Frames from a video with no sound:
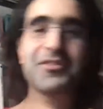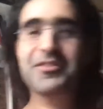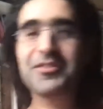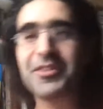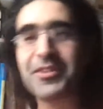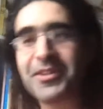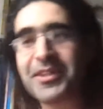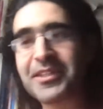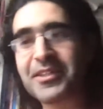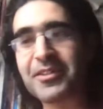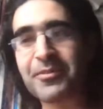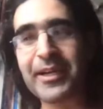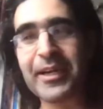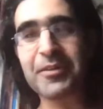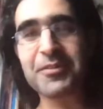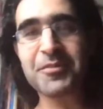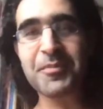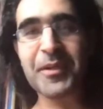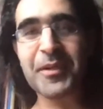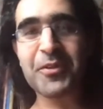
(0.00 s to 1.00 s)
turning
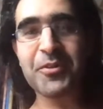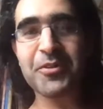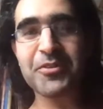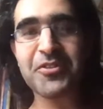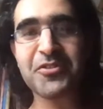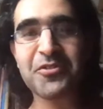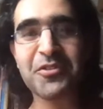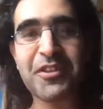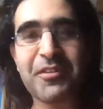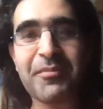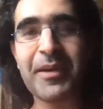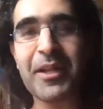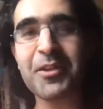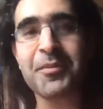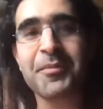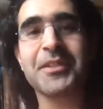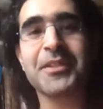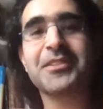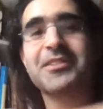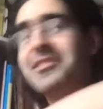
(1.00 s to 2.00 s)
around because Stream
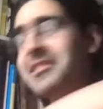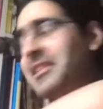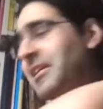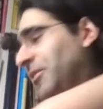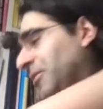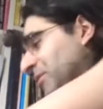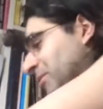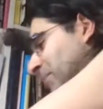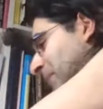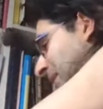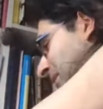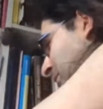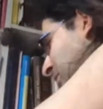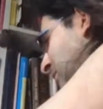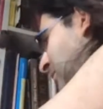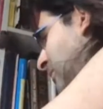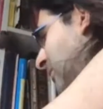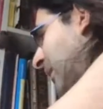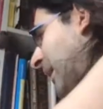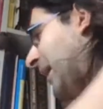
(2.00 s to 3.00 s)
Elements tells me
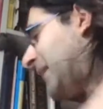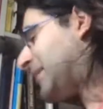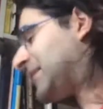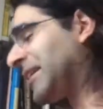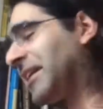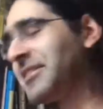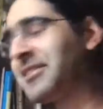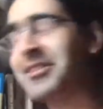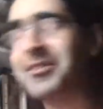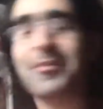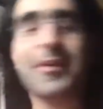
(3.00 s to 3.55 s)
to, and that is